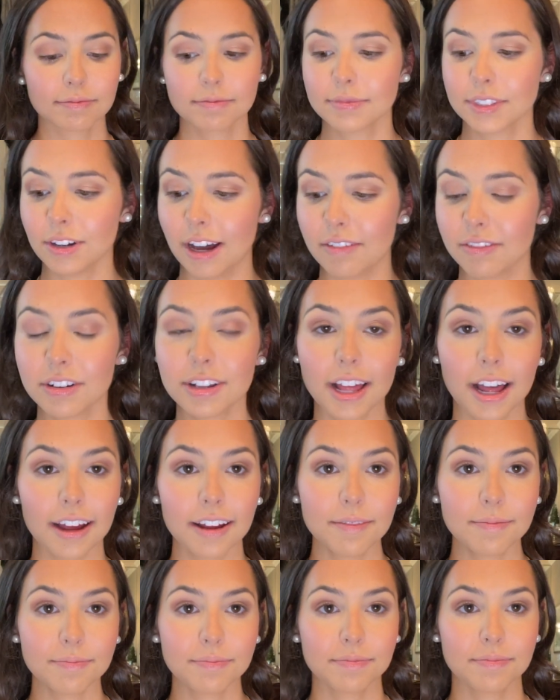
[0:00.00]
After
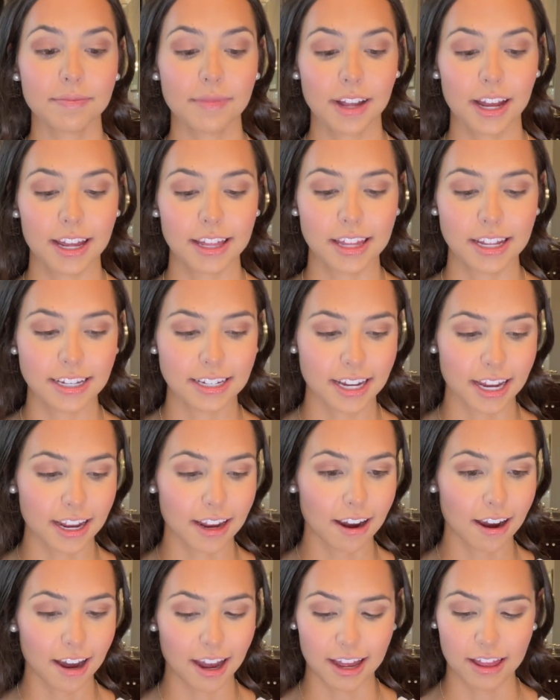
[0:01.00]
that, I then take
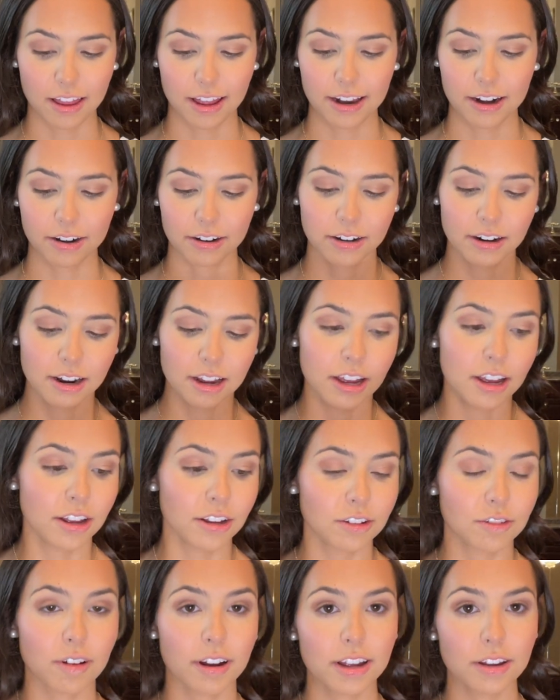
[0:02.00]
highlighter.
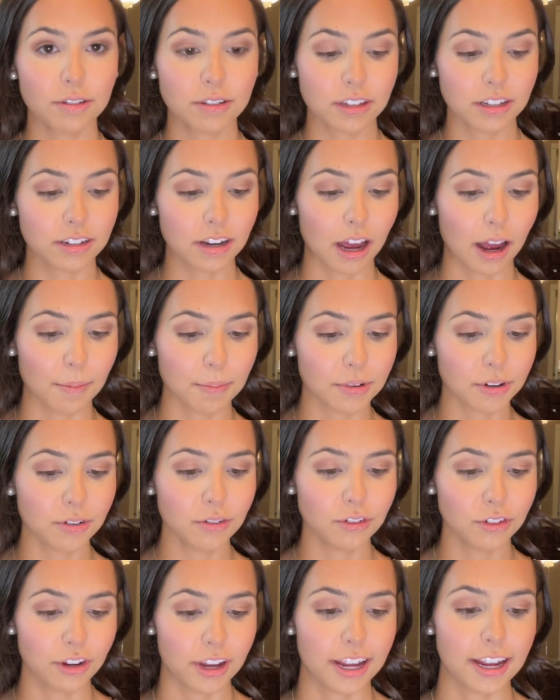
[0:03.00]
So I use the top 2
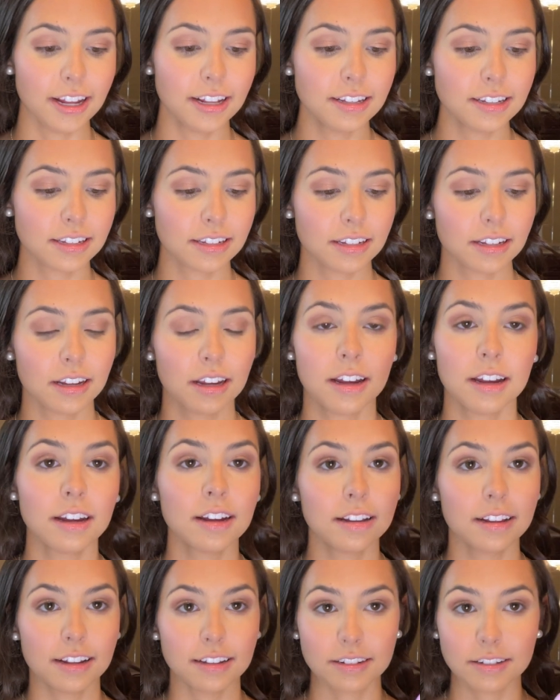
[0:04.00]
shades.
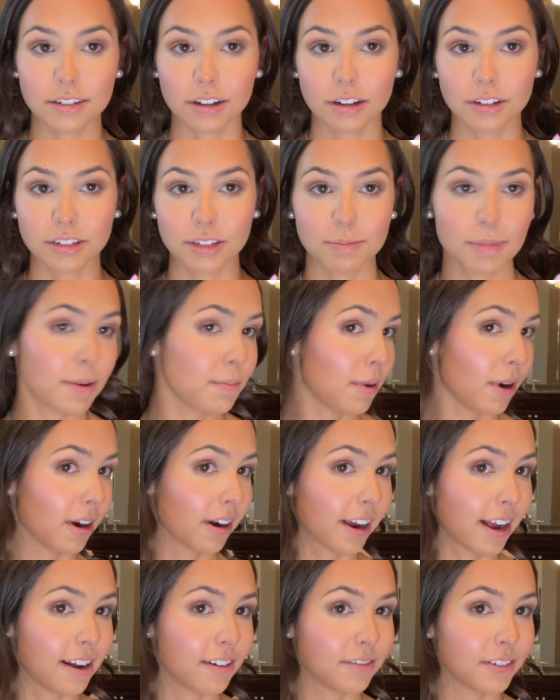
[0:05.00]
This is also my
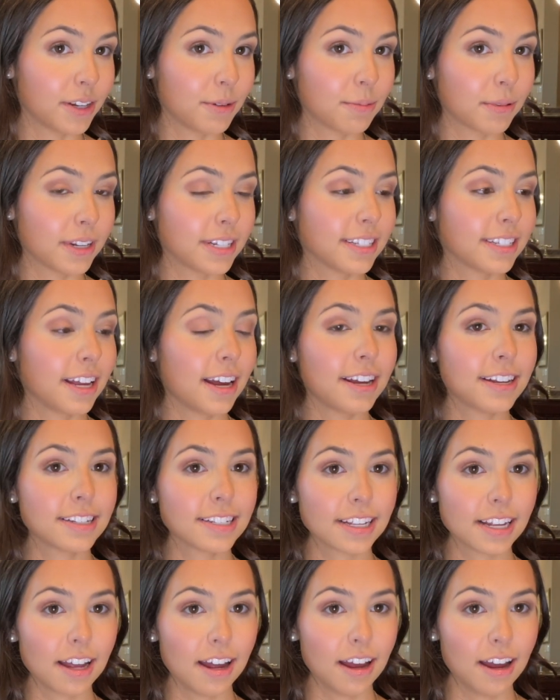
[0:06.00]
Park Avenue Princess
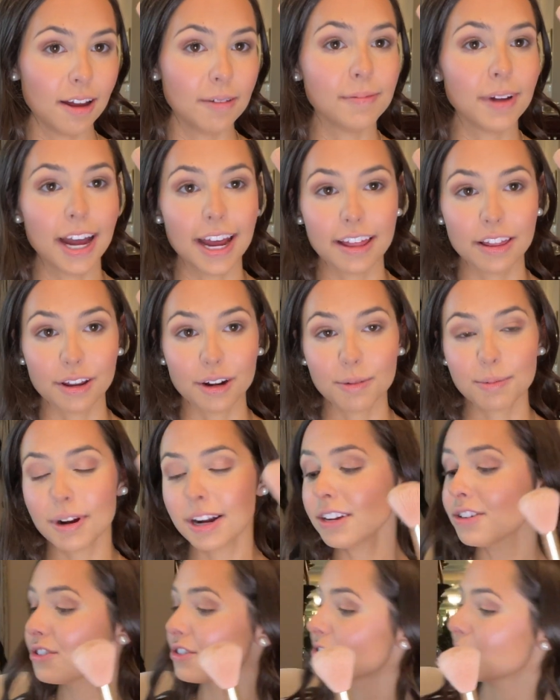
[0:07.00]
highlighter
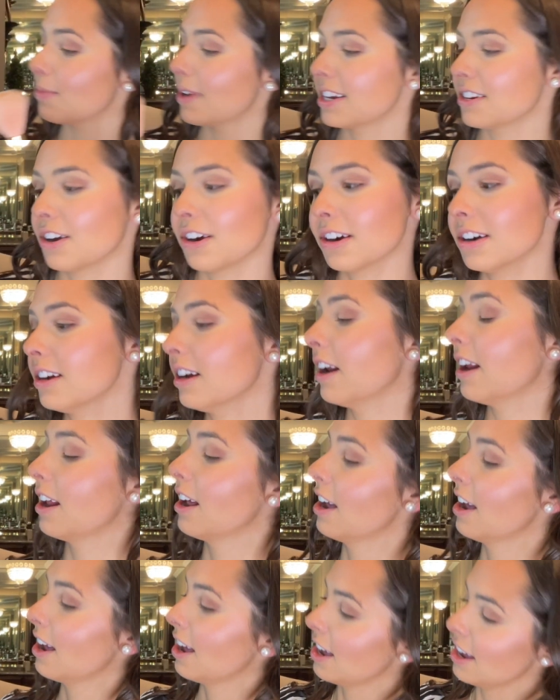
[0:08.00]
brush by Tarte.
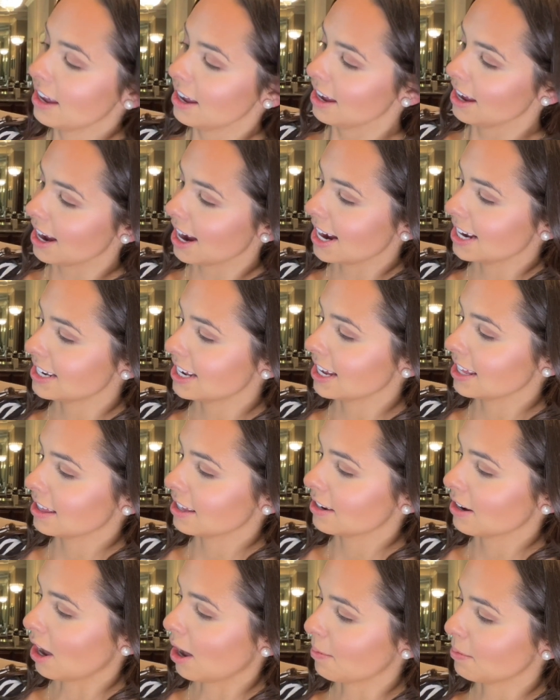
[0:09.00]
I take the
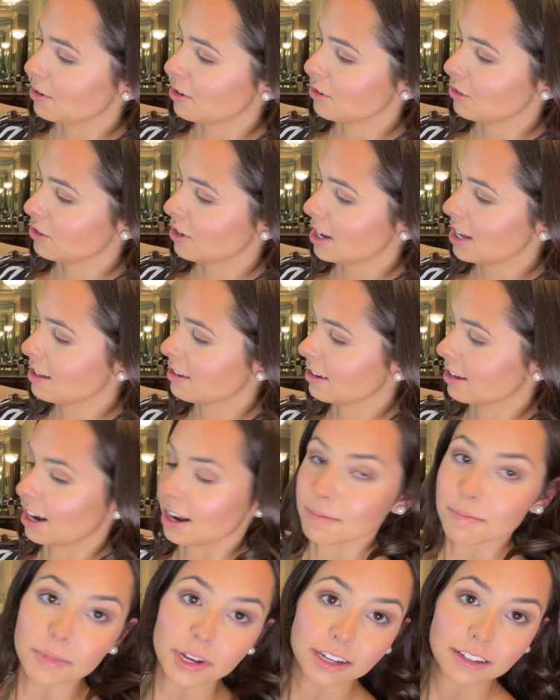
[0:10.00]
top 2 shades and I
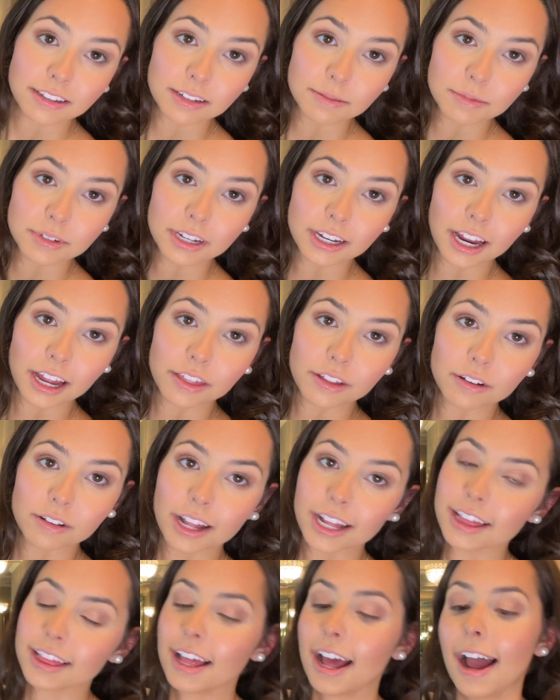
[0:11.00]
mix them together
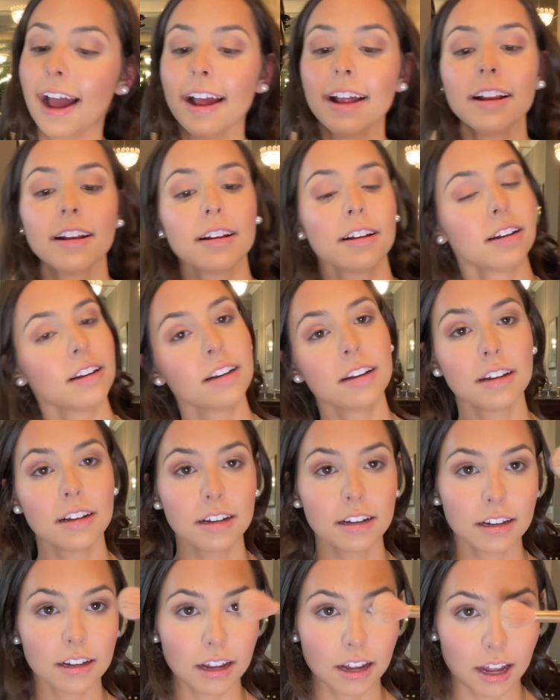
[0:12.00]
like that.
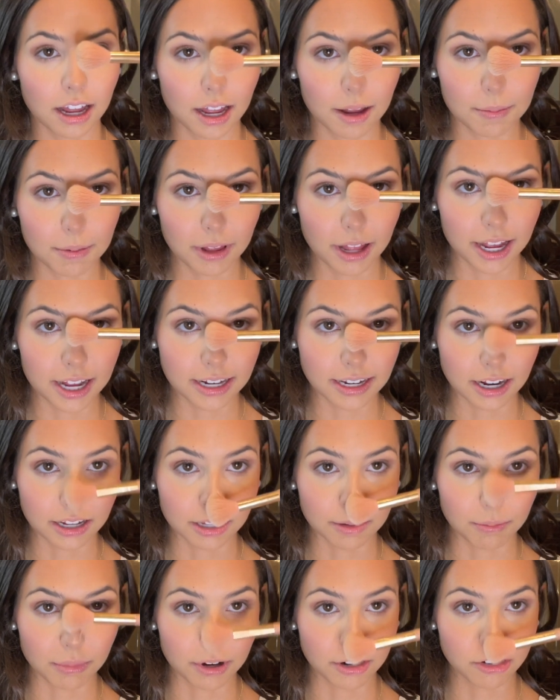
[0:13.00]
I apply it down the
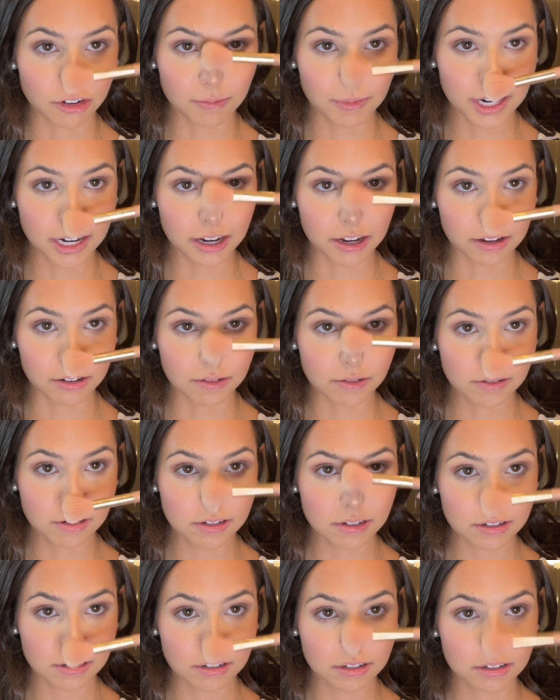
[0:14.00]
bridge of my
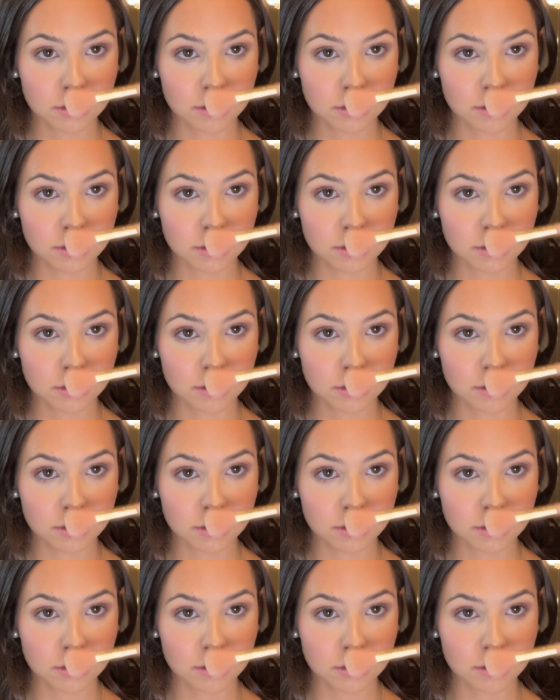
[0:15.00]
nose,